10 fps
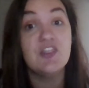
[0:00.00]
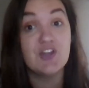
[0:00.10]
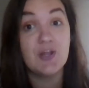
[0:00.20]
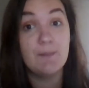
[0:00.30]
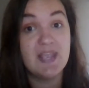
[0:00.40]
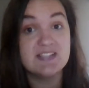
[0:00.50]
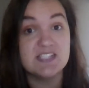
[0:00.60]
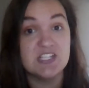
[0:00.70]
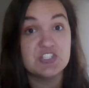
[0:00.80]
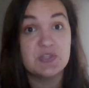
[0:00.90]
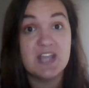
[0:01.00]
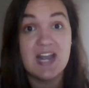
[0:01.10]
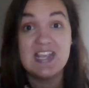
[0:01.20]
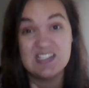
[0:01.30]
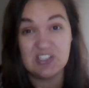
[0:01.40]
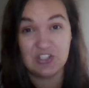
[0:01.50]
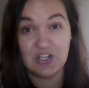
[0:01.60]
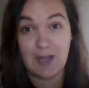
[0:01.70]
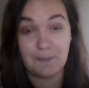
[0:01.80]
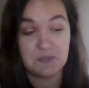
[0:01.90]
They're amazing, so that is a good
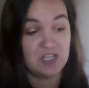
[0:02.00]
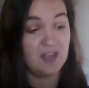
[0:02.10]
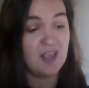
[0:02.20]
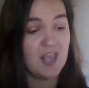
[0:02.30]
option.